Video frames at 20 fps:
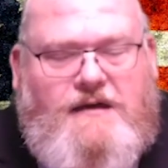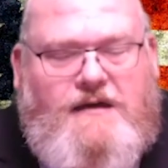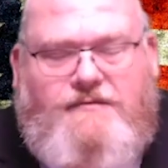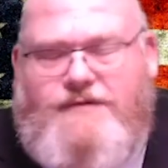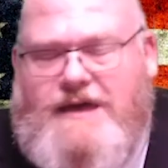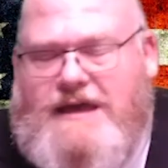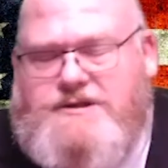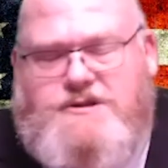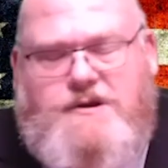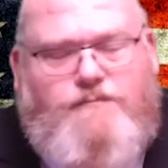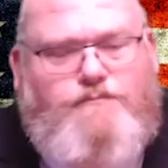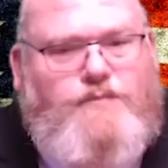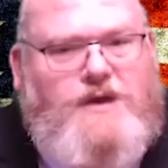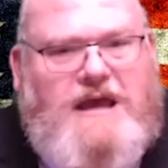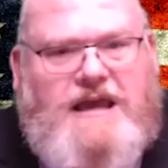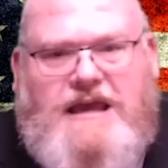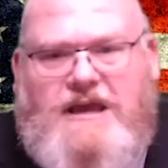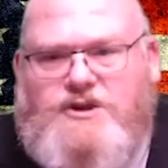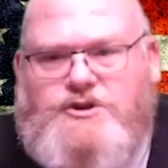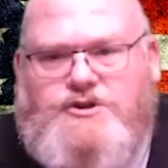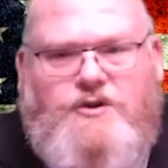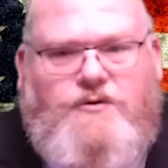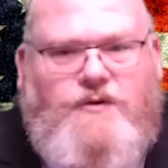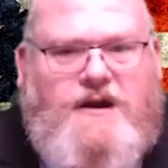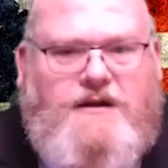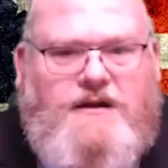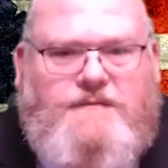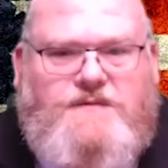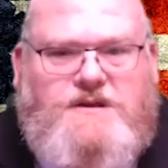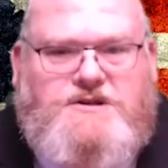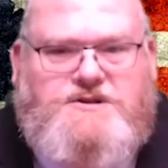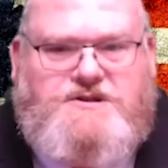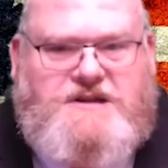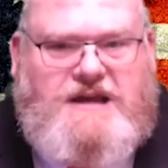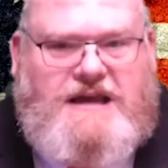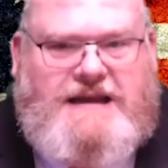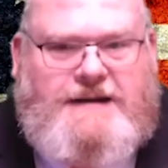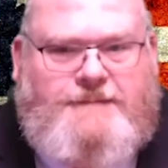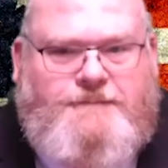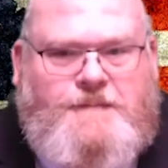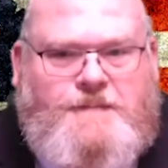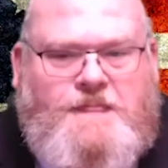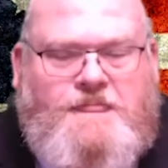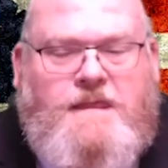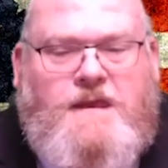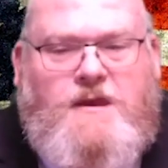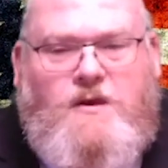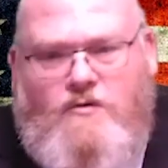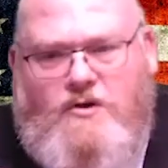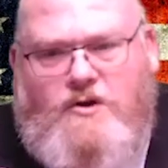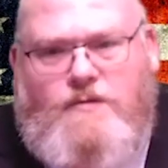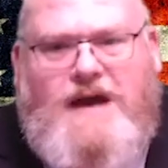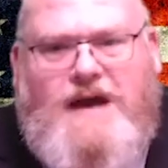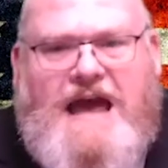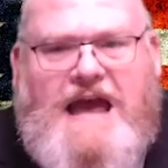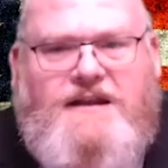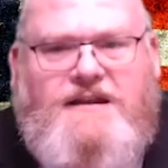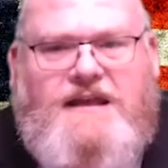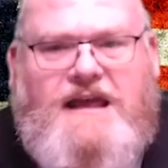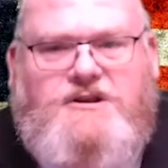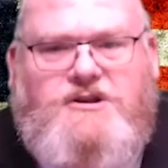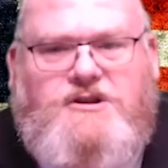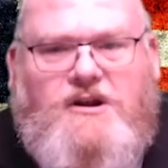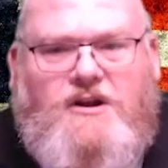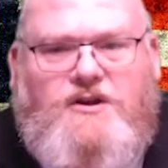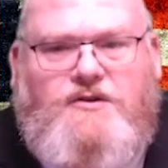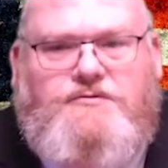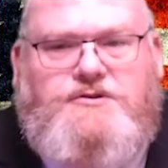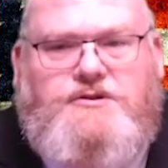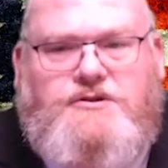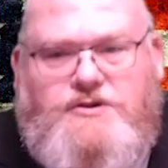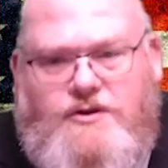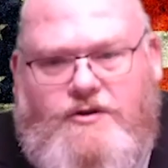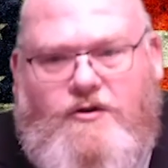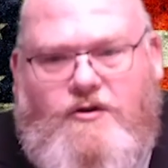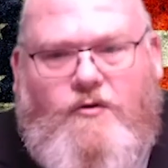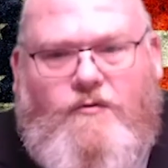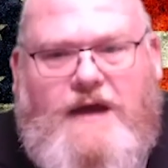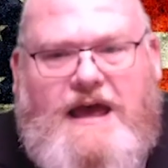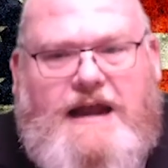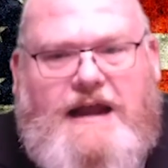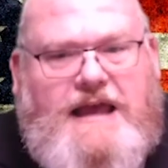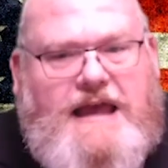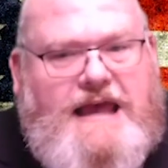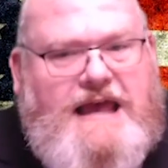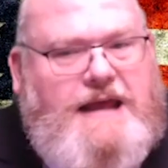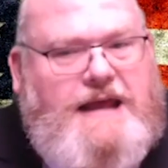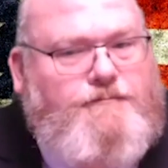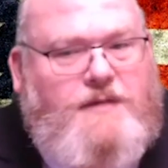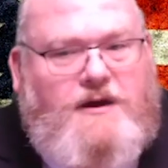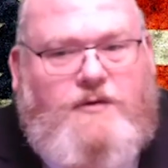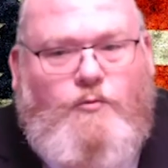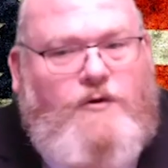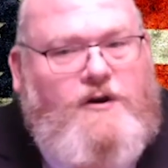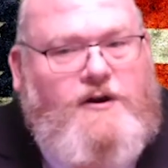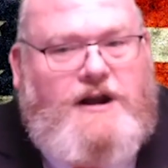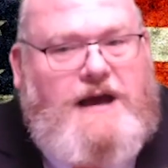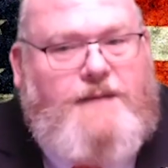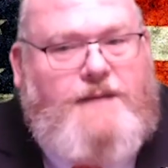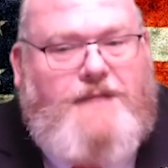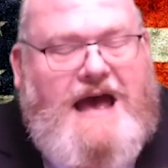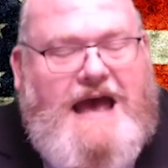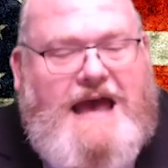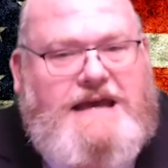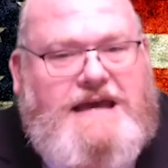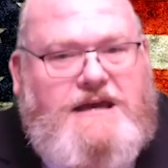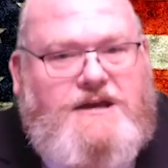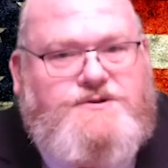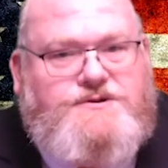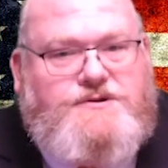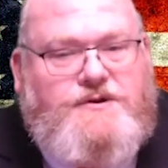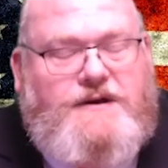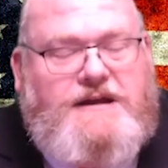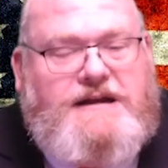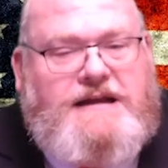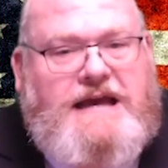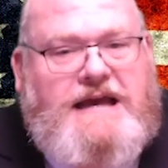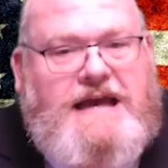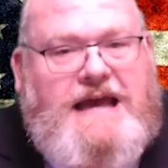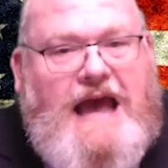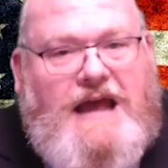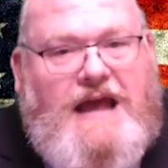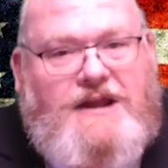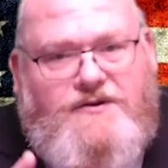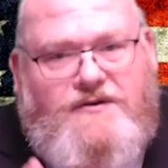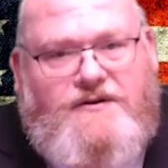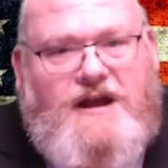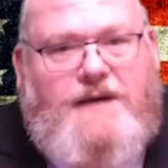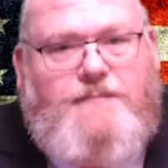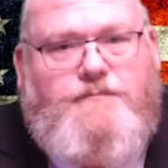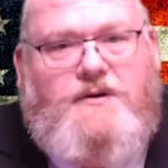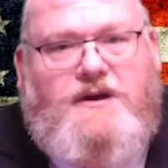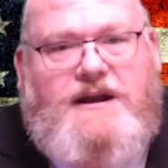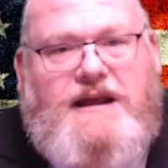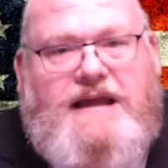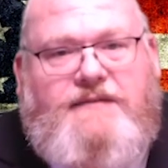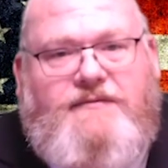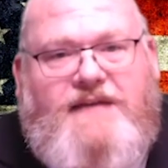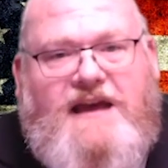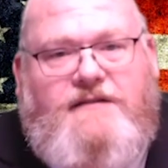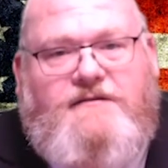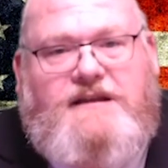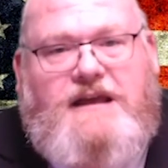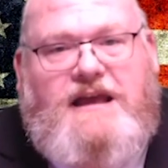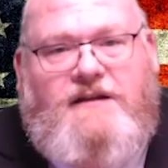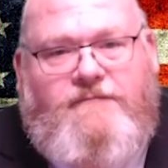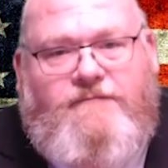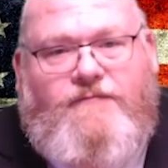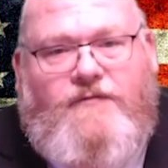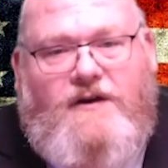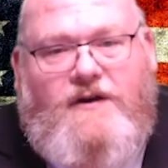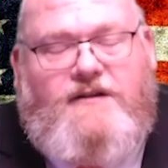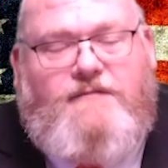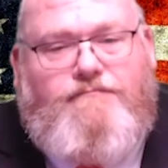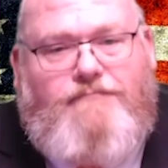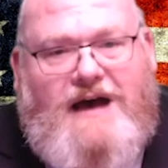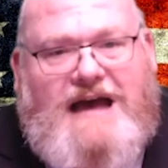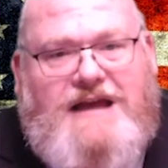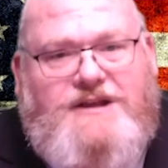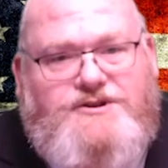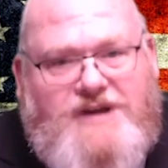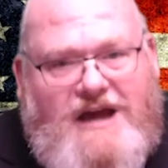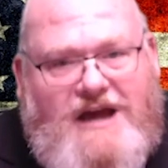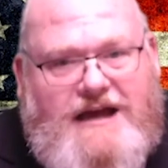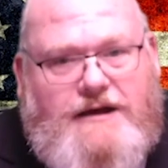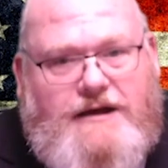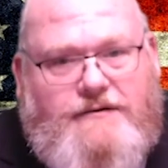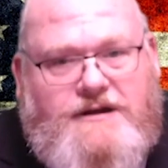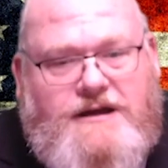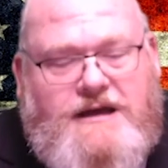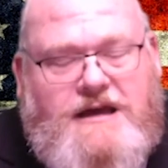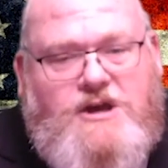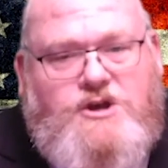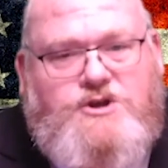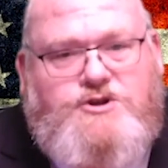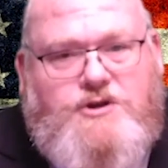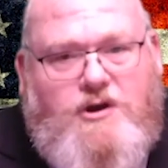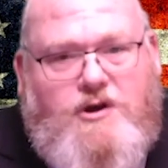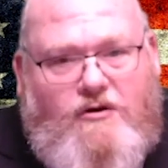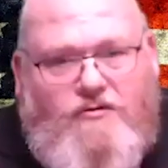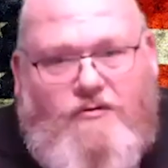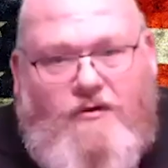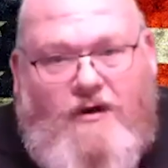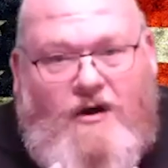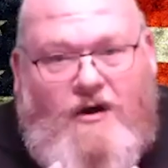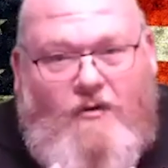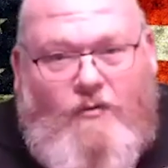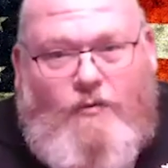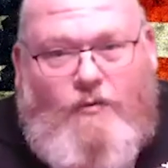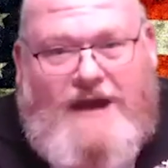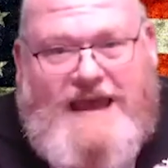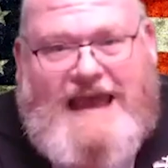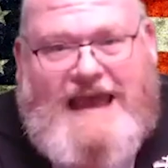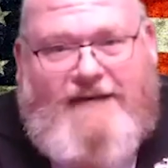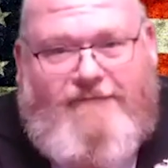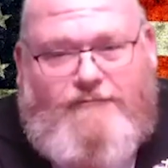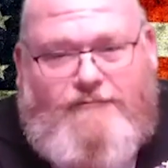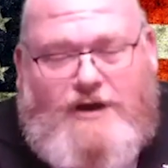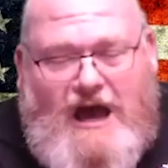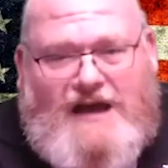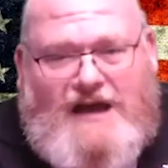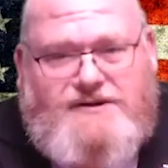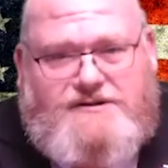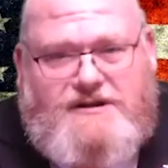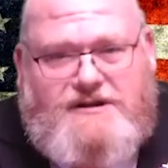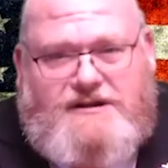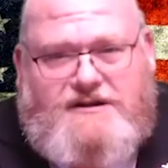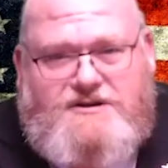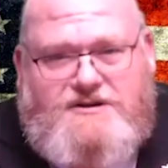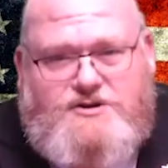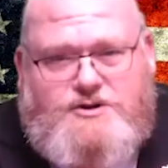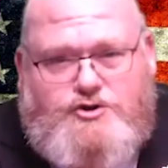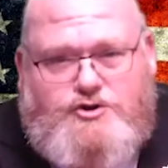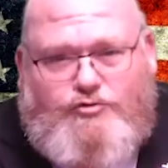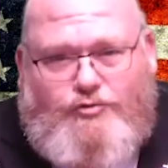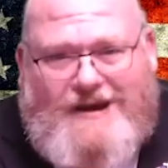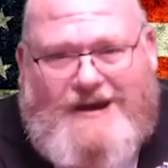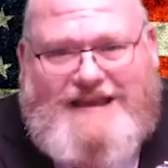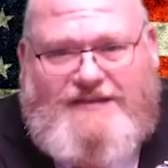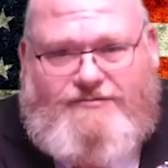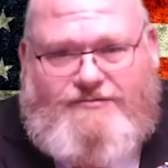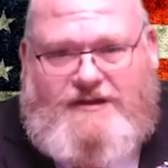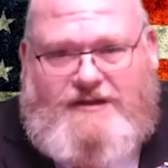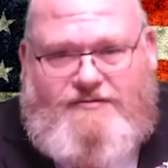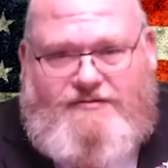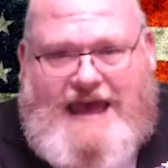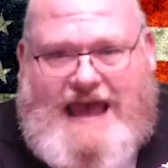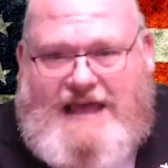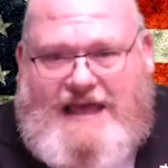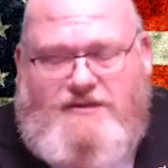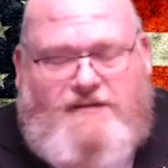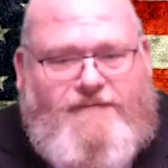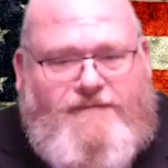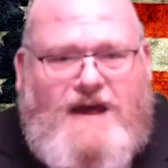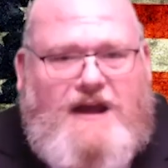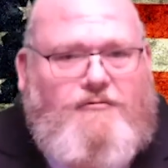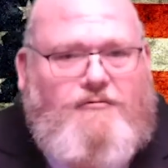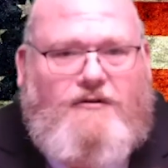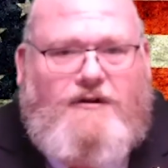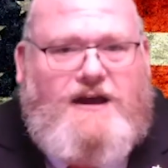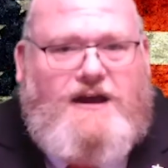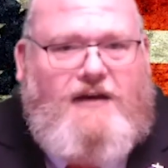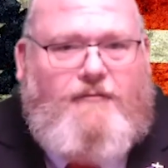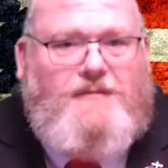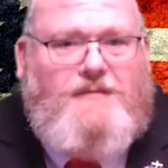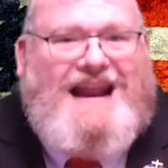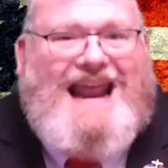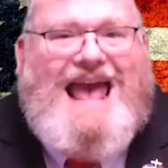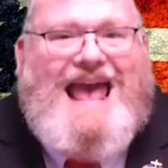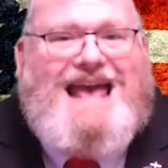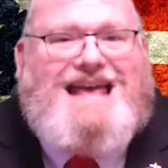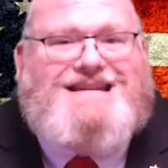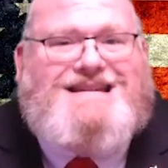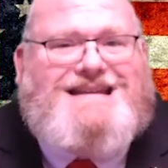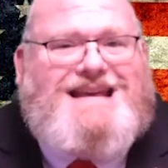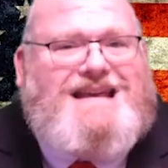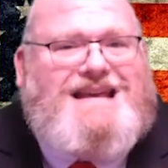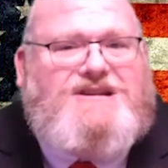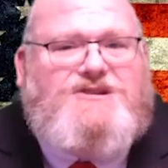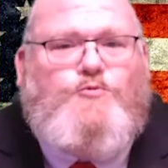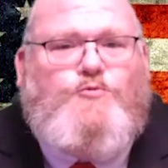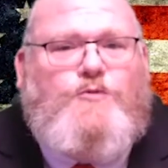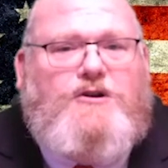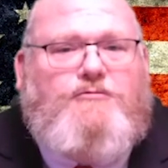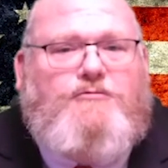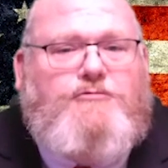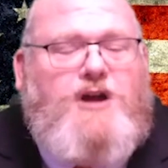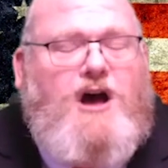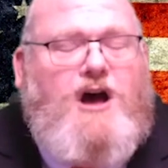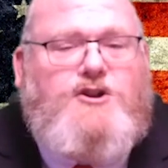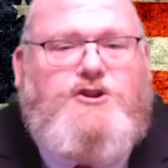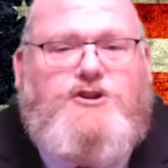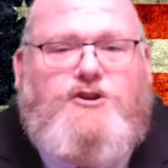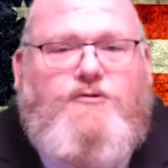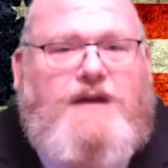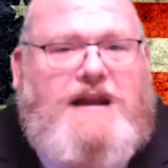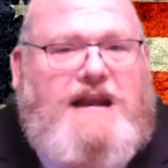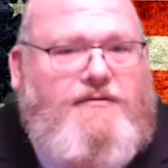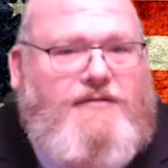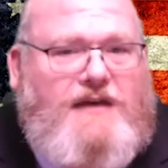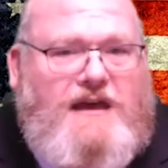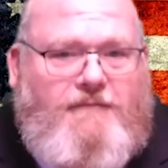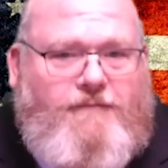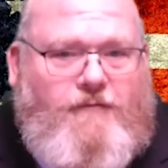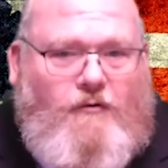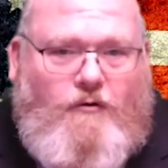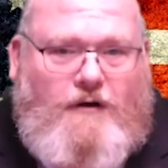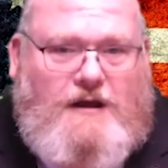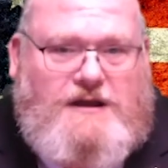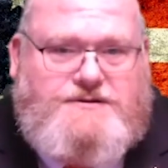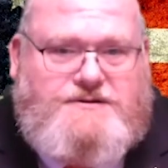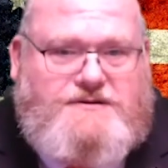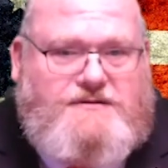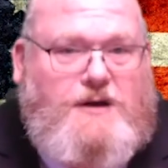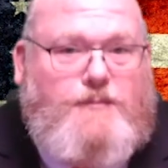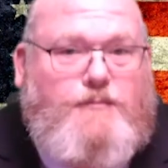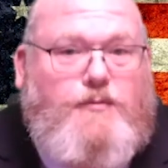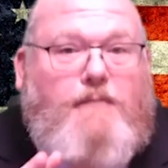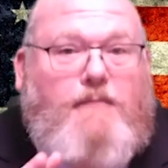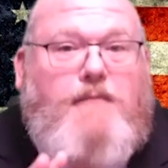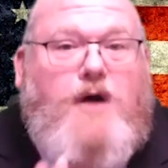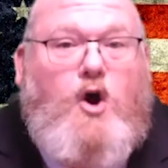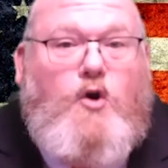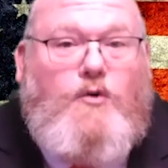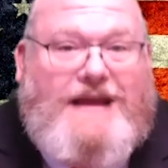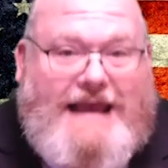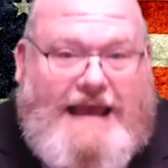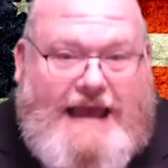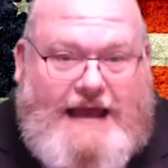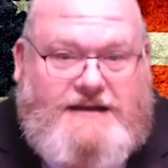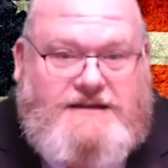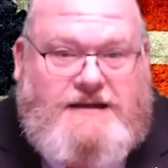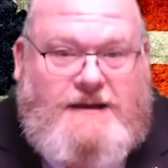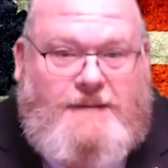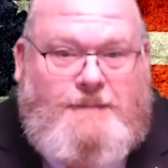That's a big issue here in this state. You want to buy in that delusion, you go right ahead. But we're not buying into it, and you're not putting that in front of my child. So we have got to strengthen that. The federal government, as is, will not do anything for us. They're promoting it.